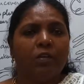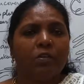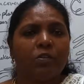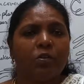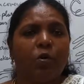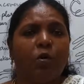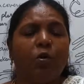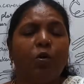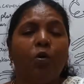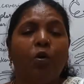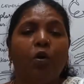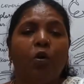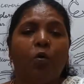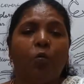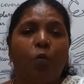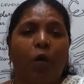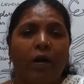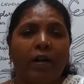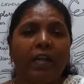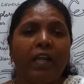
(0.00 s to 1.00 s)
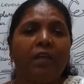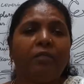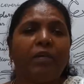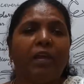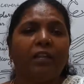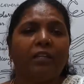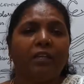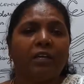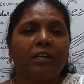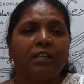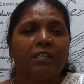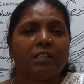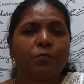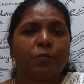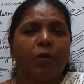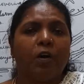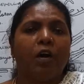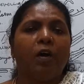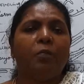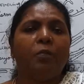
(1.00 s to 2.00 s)
So only when the
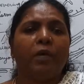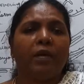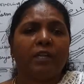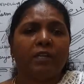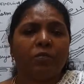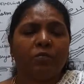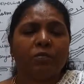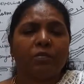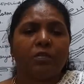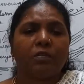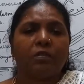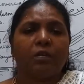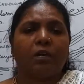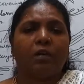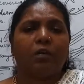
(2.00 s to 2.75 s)
sperm and